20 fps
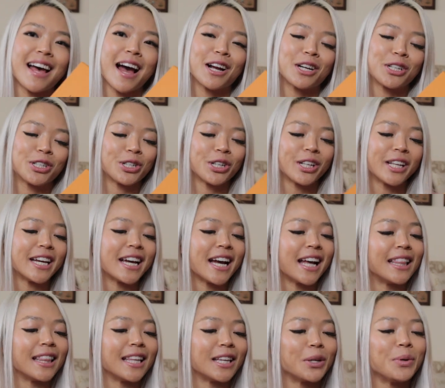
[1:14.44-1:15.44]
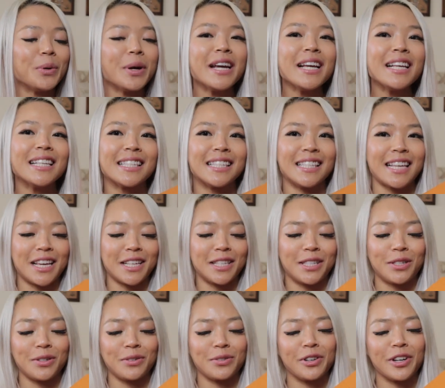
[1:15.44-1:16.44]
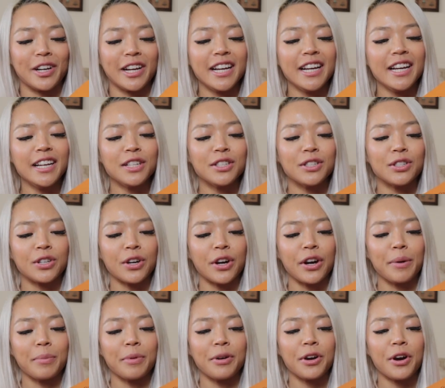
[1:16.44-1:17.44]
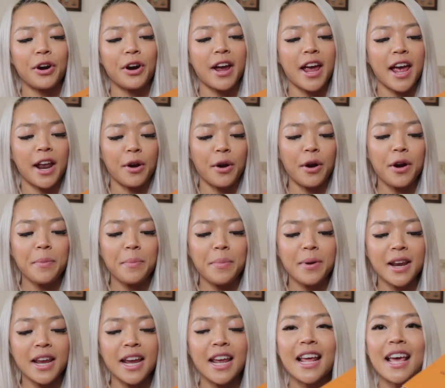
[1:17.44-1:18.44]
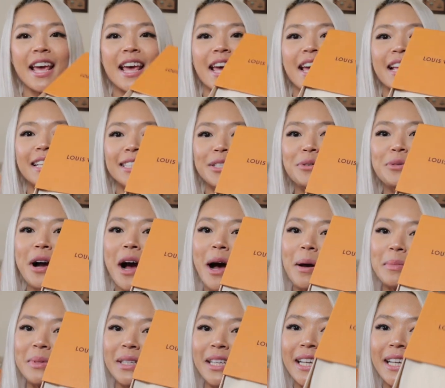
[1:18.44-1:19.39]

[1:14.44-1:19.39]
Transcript: actually a little accessory. So I'm gonna go ahead and open it. It still comes